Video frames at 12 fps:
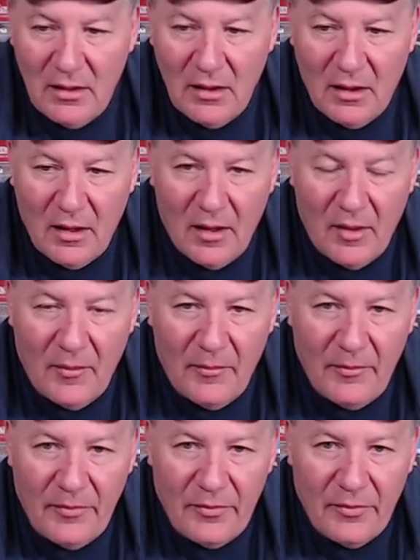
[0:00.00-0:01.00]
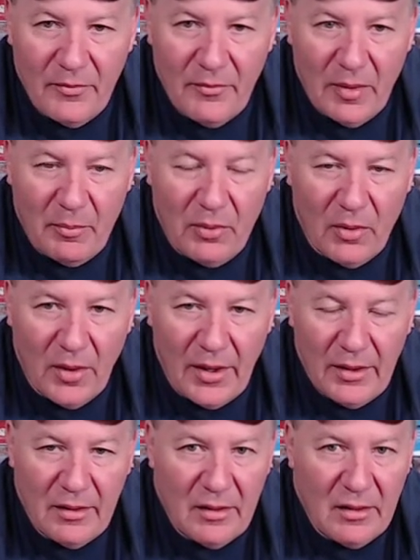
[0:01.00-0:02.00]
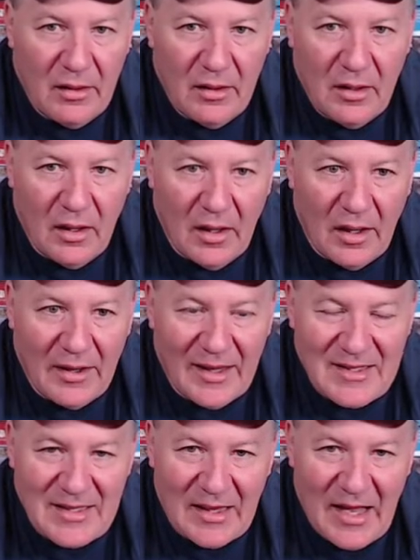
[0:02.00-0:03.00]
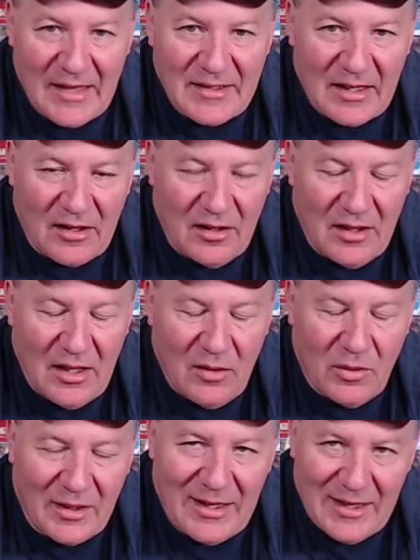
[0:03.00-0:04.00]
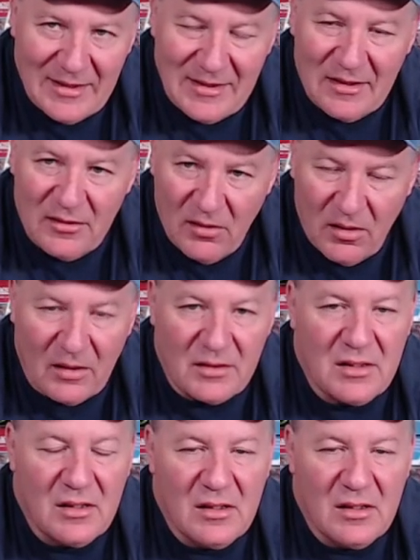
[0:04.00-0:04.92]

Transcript: Um, but boy, uh, that's the last thing you need with kids and dogs.